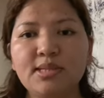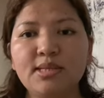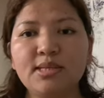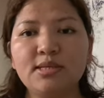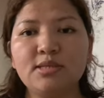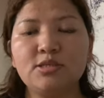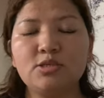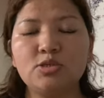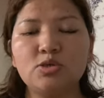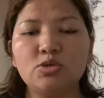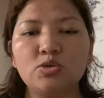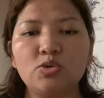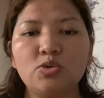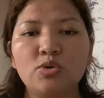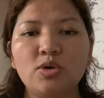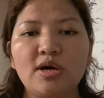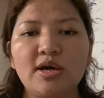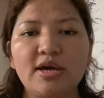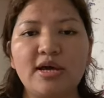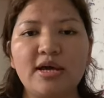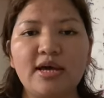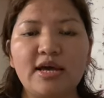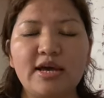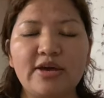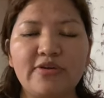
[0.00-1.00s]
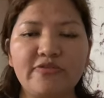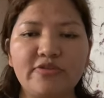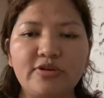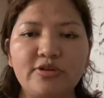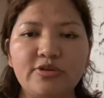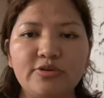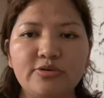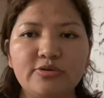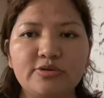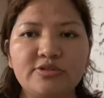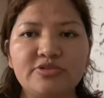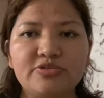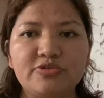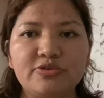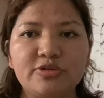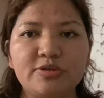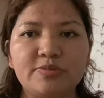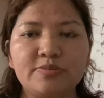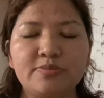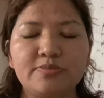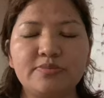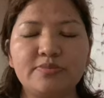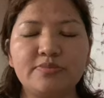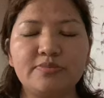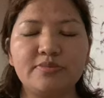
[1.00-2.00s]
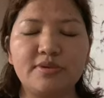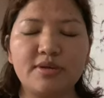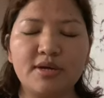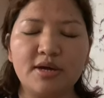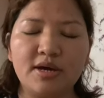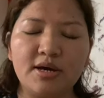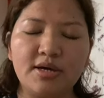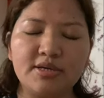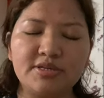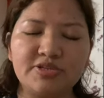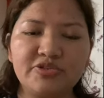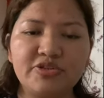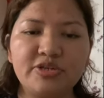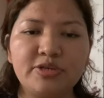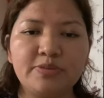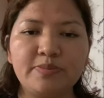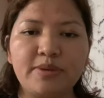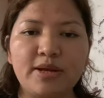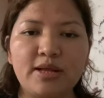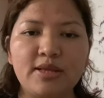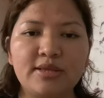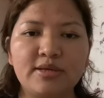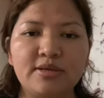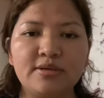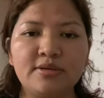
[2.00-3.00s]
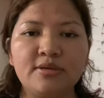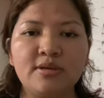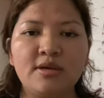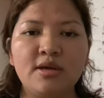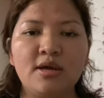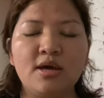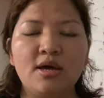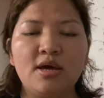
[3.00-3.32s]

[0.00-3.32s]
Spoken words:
So FNU Tsering Palden